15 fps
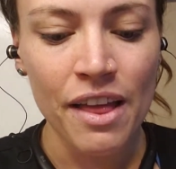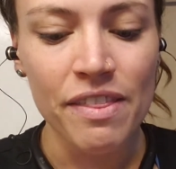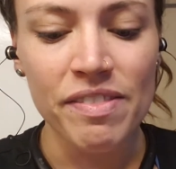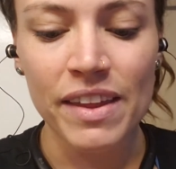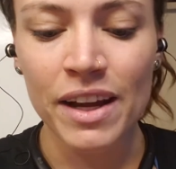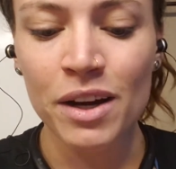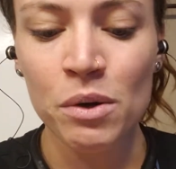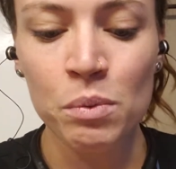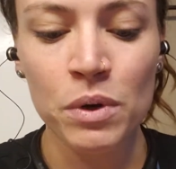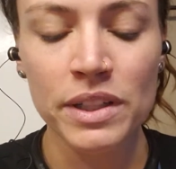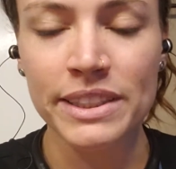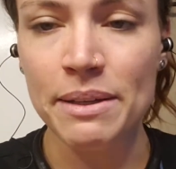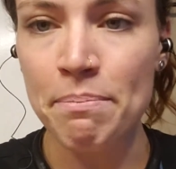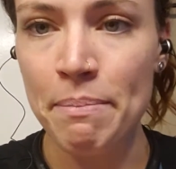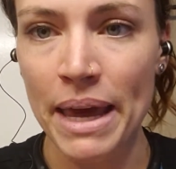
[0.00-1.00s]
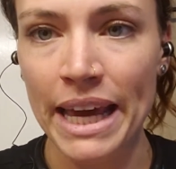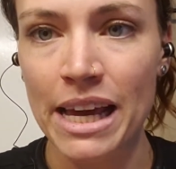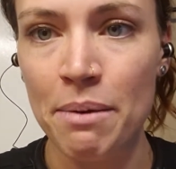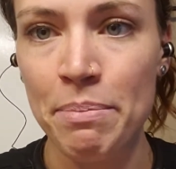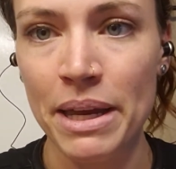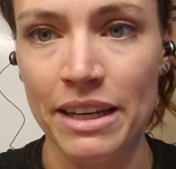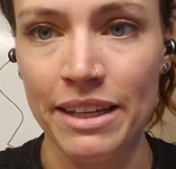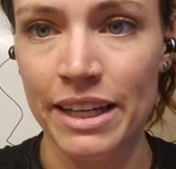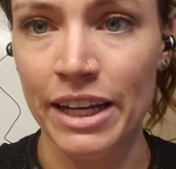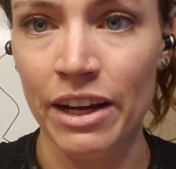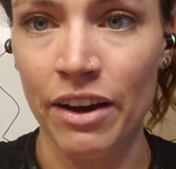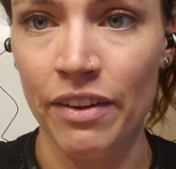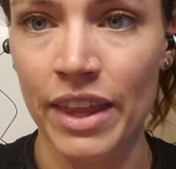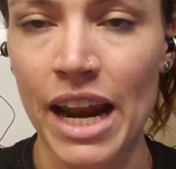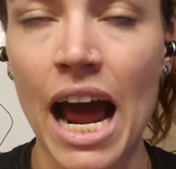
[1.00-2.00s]
There was makeup in
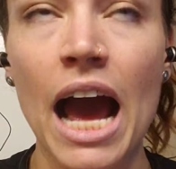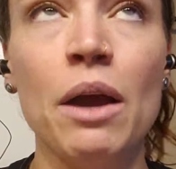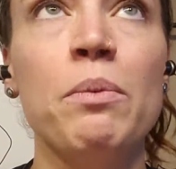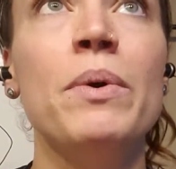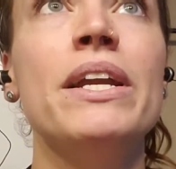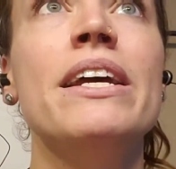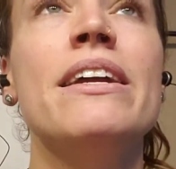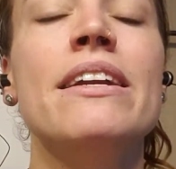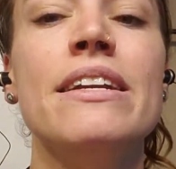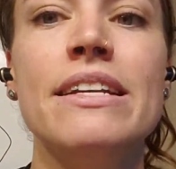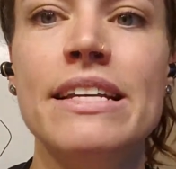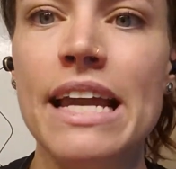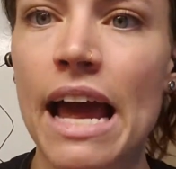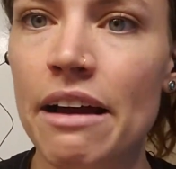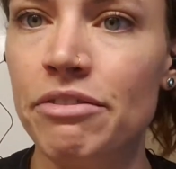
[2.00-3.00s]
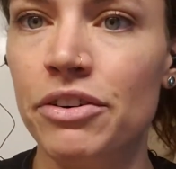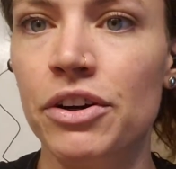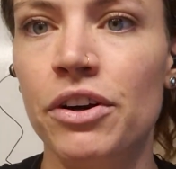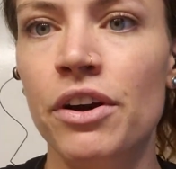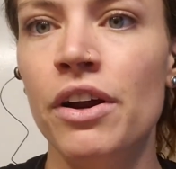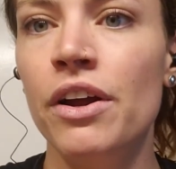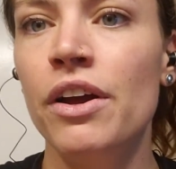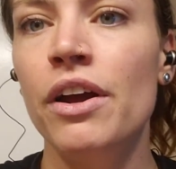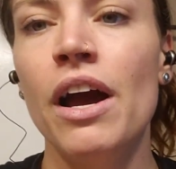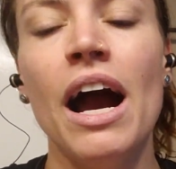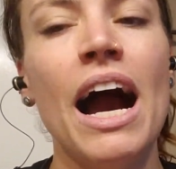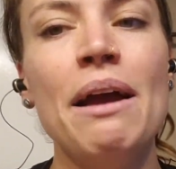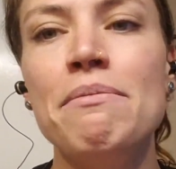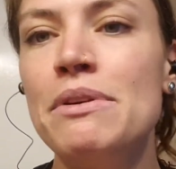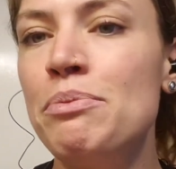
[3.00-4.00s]
here that I would never
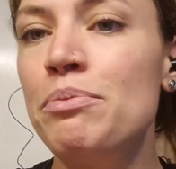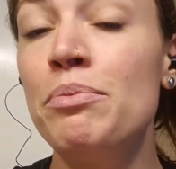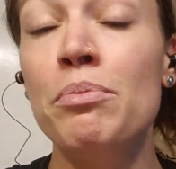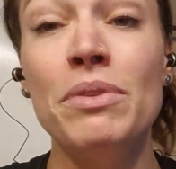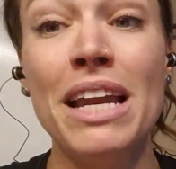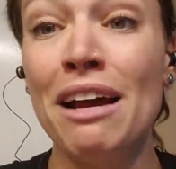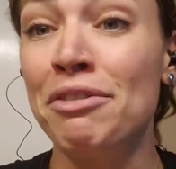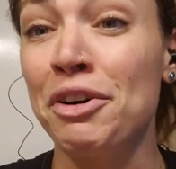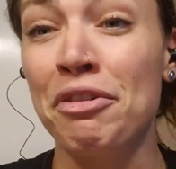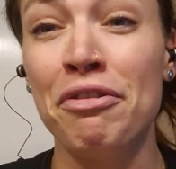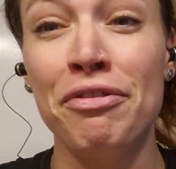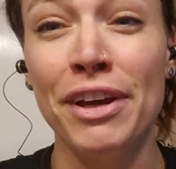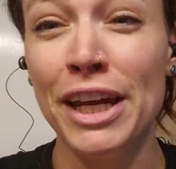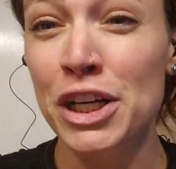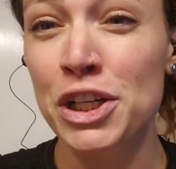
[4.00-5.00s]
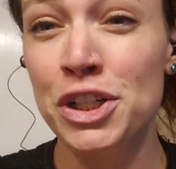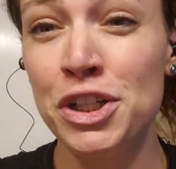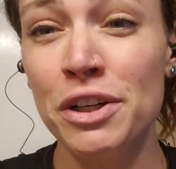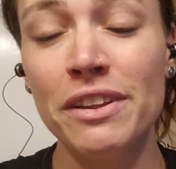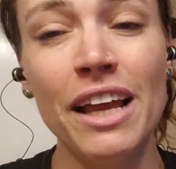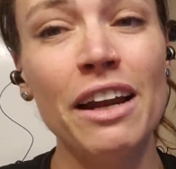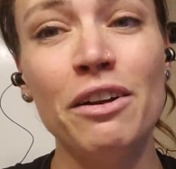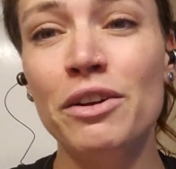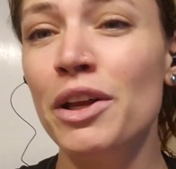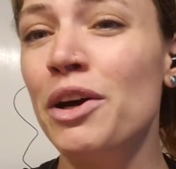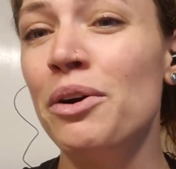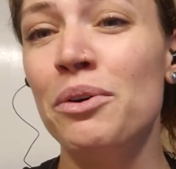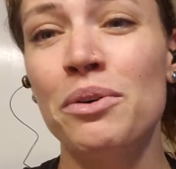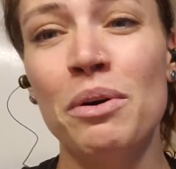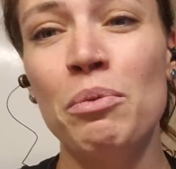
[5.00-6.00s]
finish, let
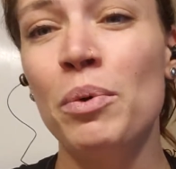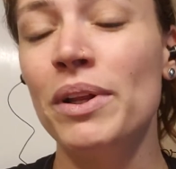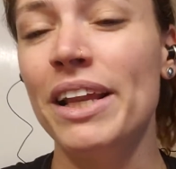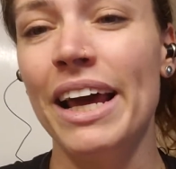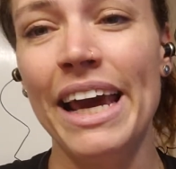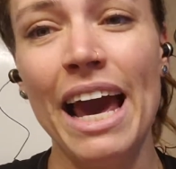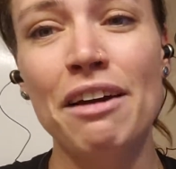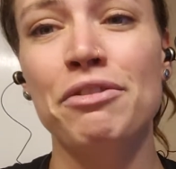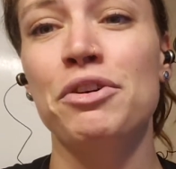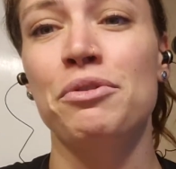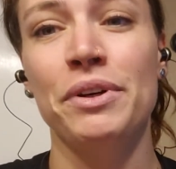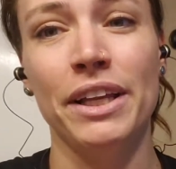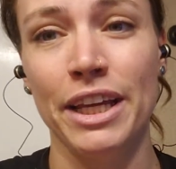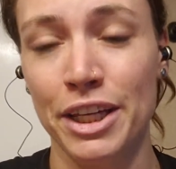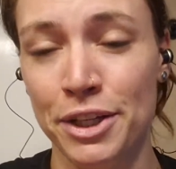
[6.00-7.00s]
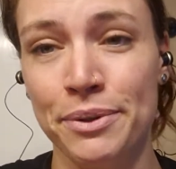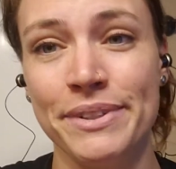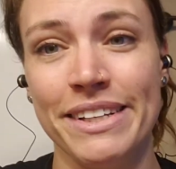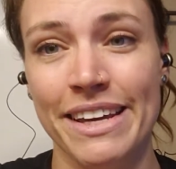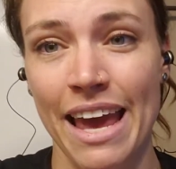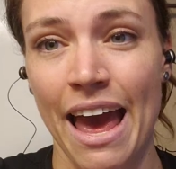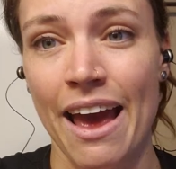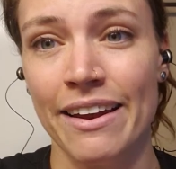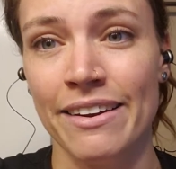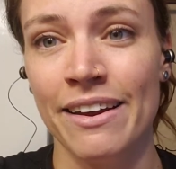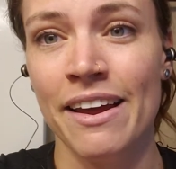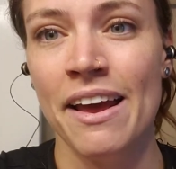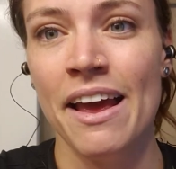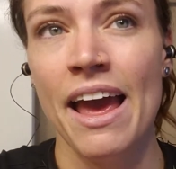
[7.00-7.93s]
alone will I ever really use again.